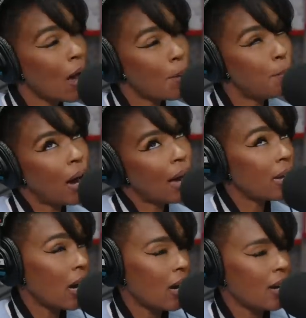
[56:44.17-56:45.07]
a
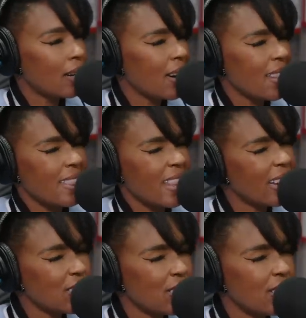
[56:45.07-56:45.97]
bicon, a
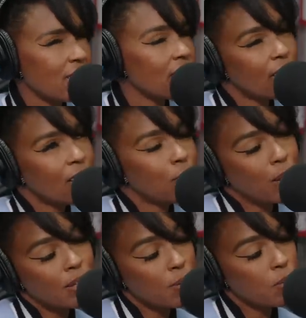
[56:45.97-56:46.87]
legend
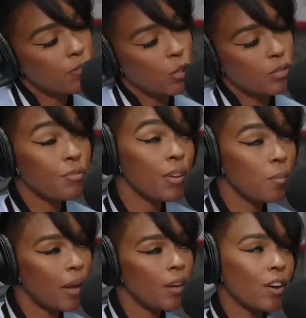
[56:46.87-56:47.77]
by the name of
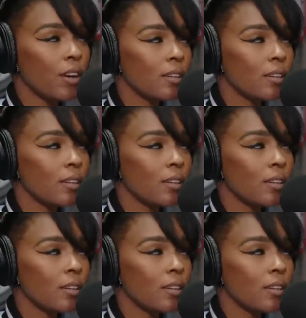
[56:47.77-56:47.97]
Josephine Baker.